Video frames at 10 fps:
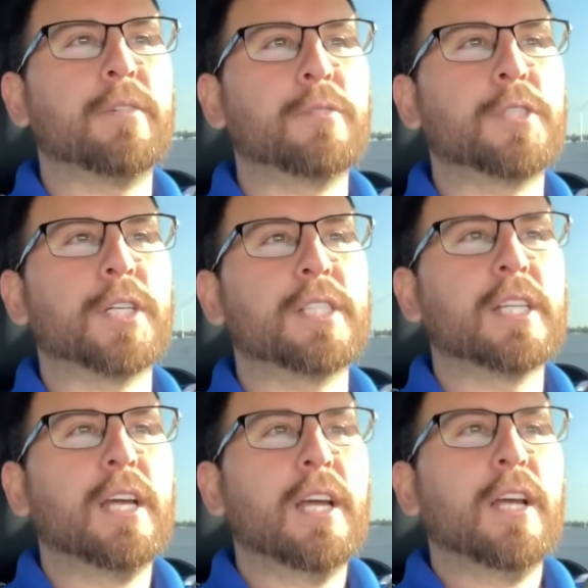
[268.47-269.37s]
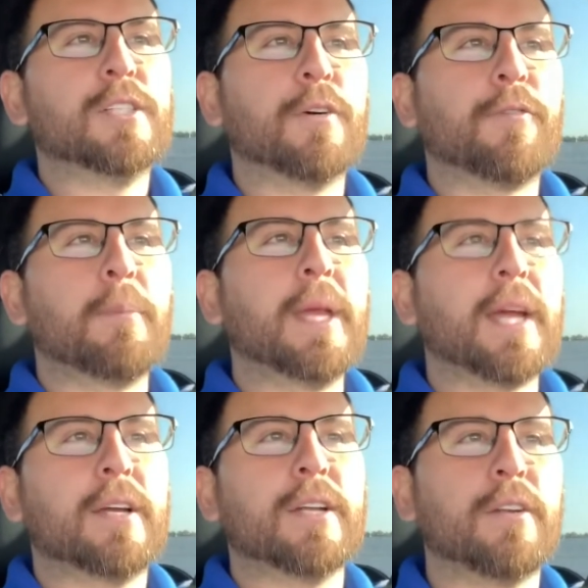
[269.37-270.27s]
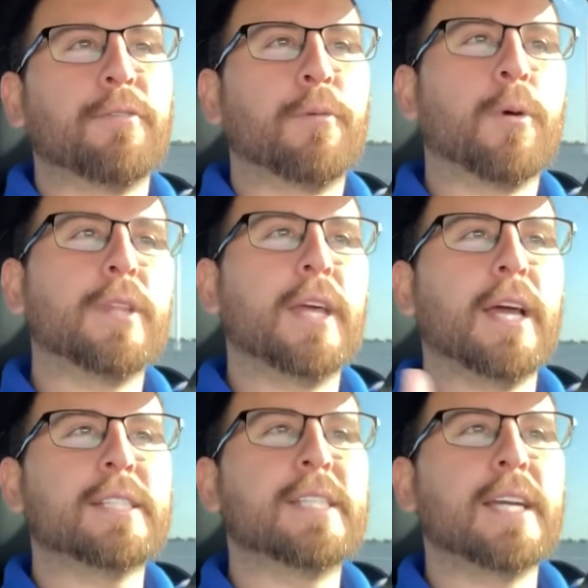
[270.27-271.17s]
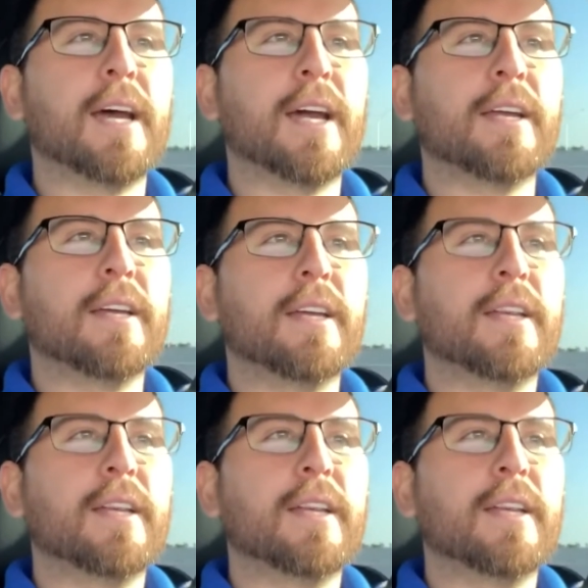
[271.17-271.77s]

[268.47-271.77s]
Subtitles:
It was just, so for me, I couldn't afford the STI,